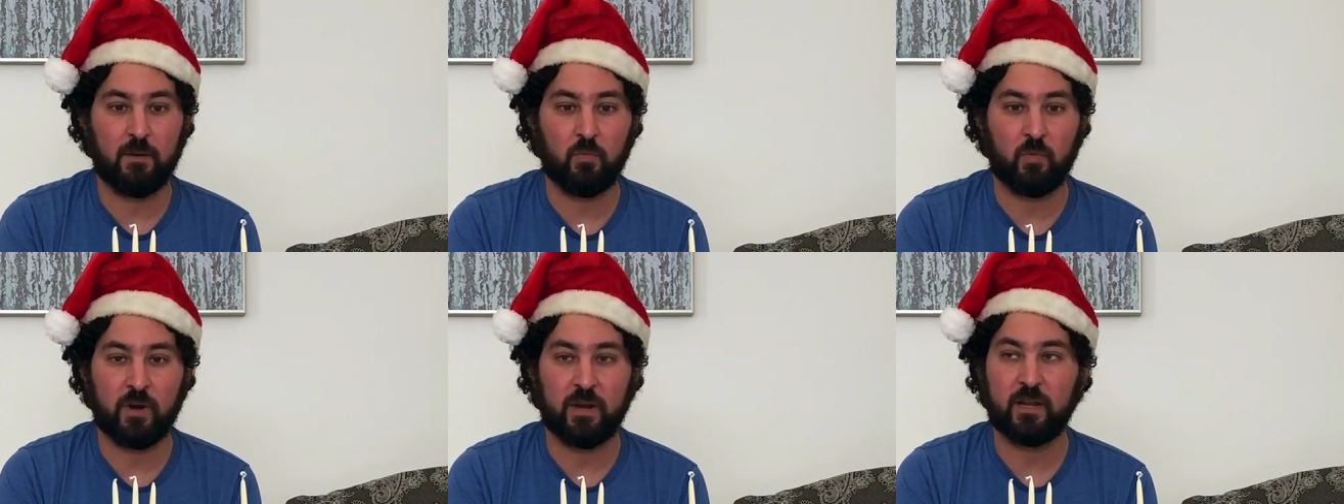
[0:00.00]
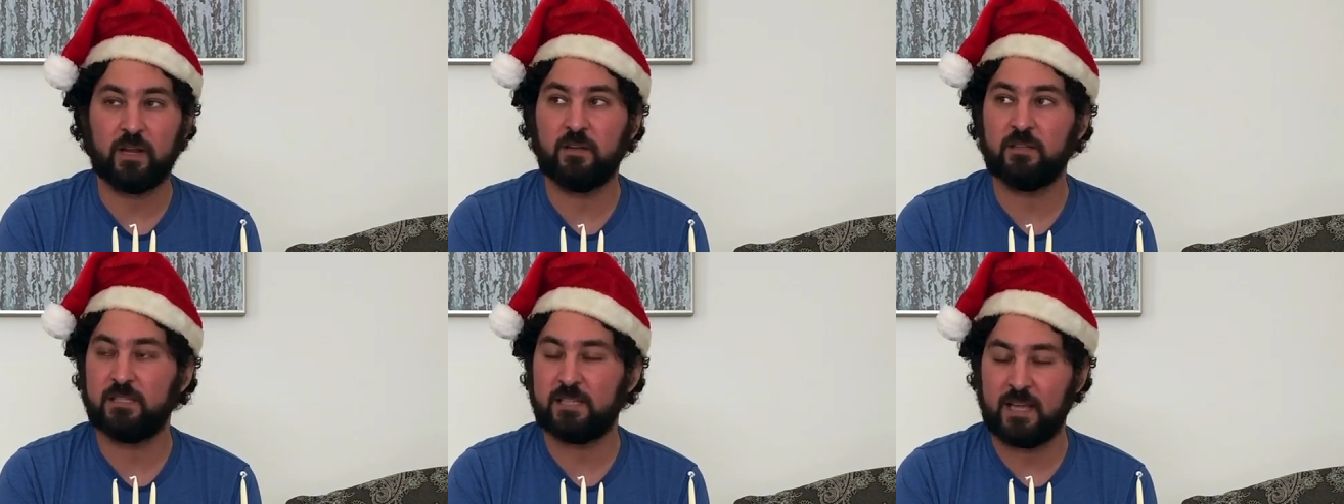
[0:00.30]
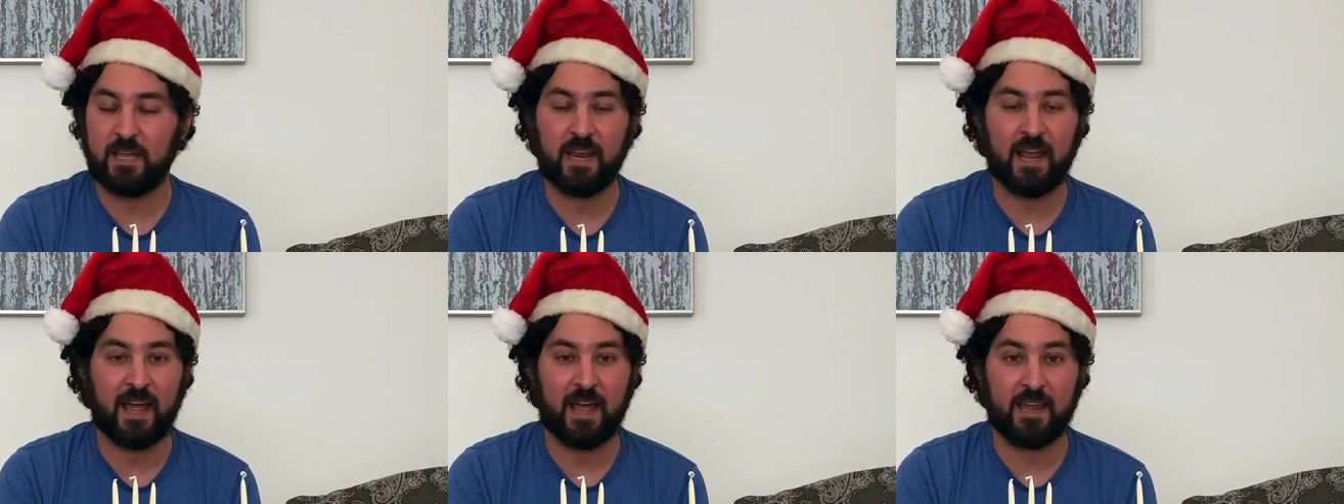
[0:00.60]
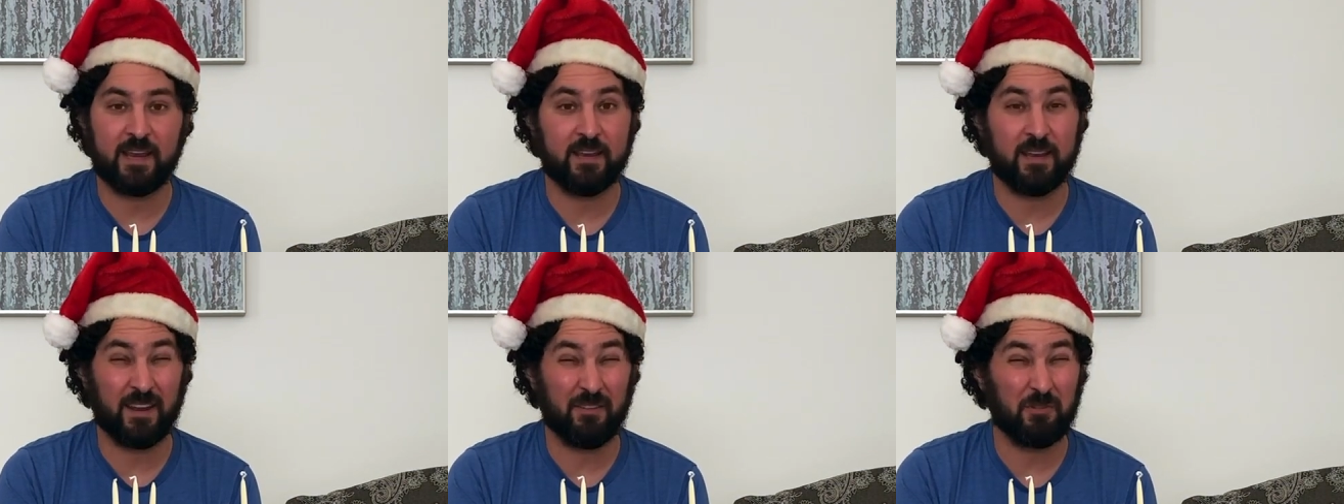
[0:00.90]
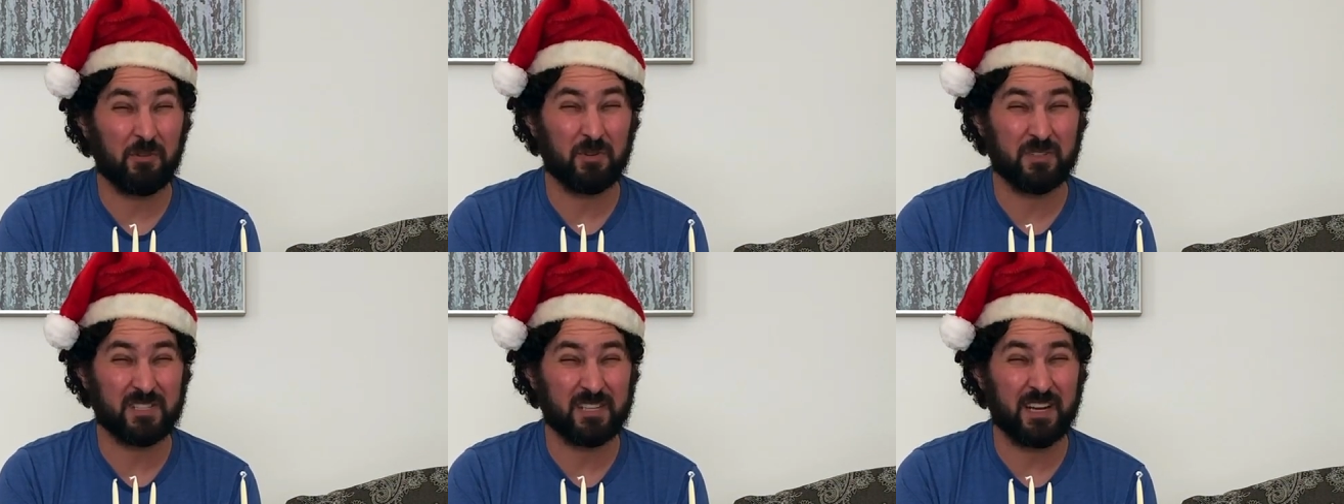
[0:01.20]
I'm wearing a Santa hat, and
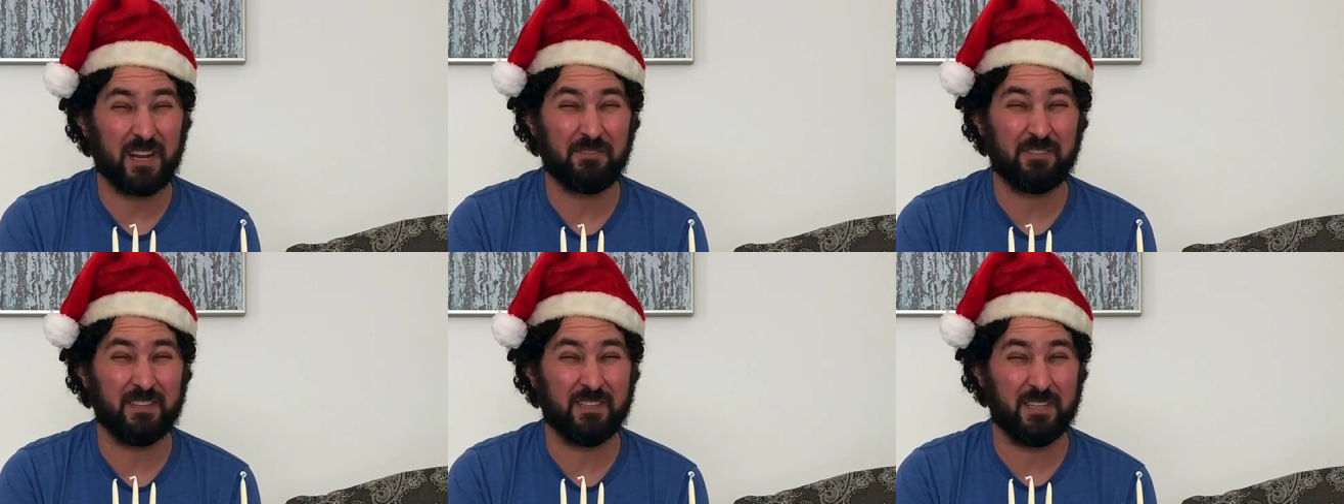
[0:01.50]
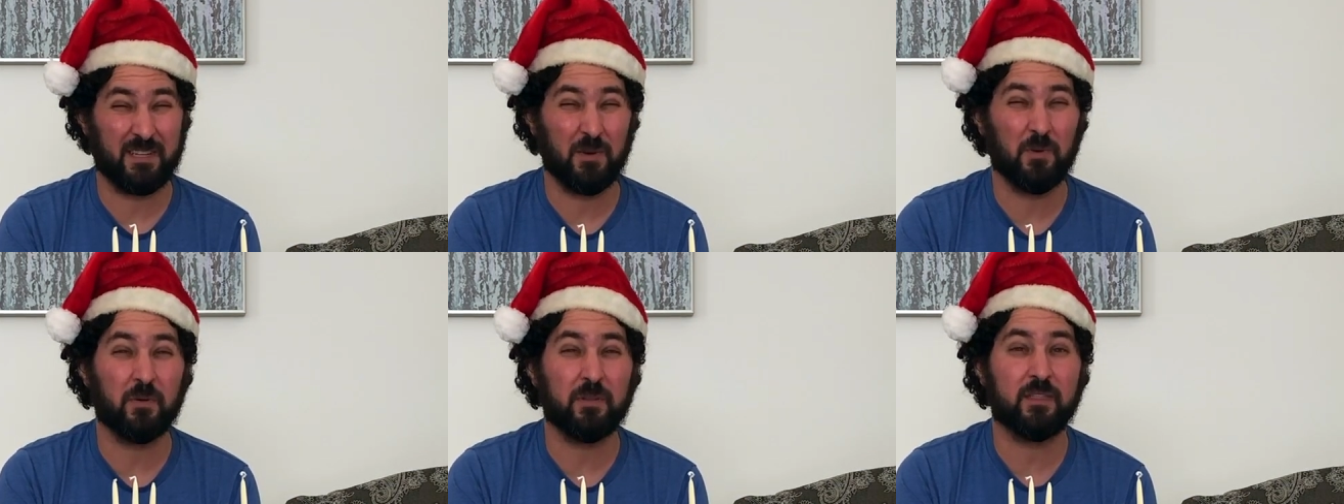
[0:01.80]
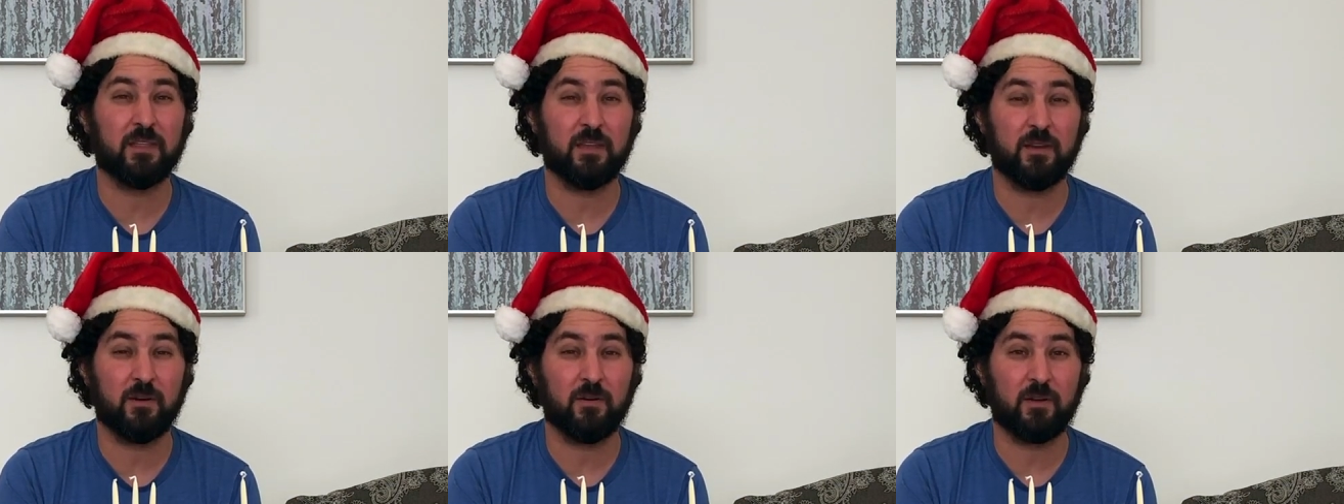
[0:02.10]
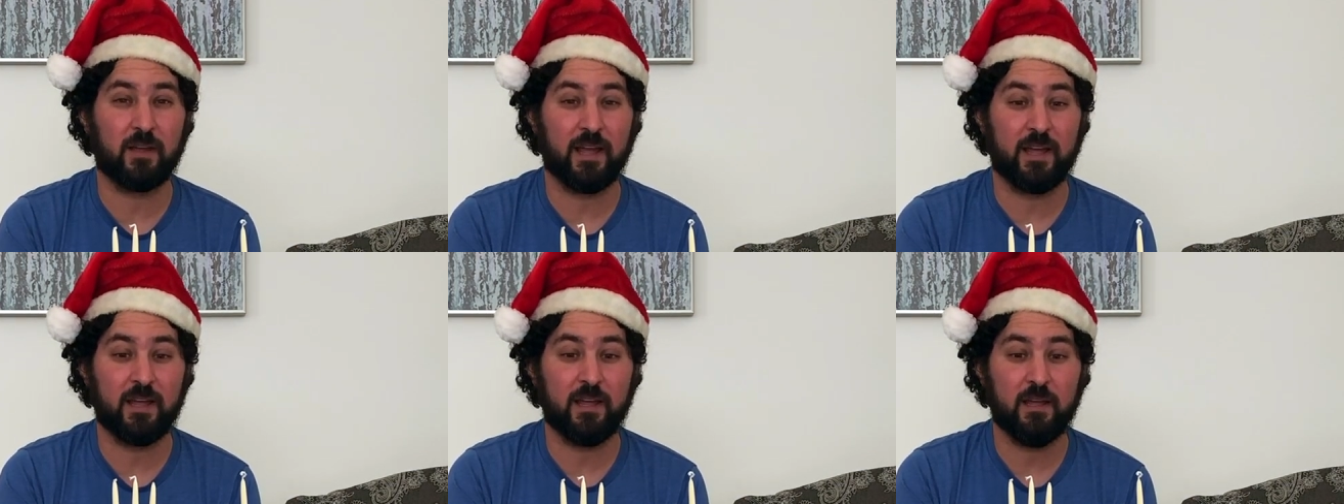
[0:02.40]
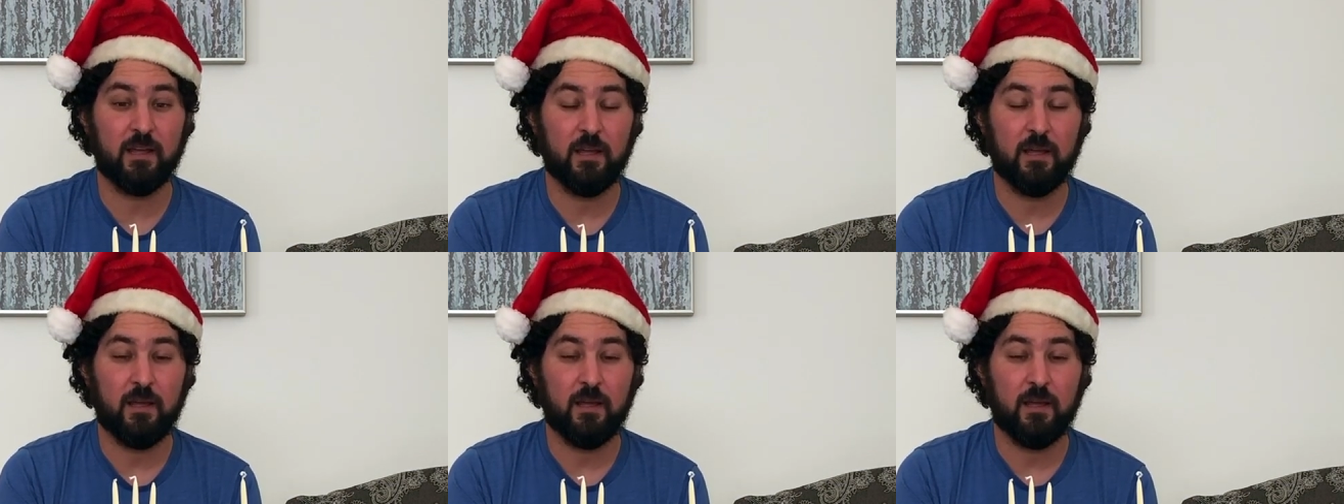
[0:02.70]
everyone's gonna have to deal with it, okay?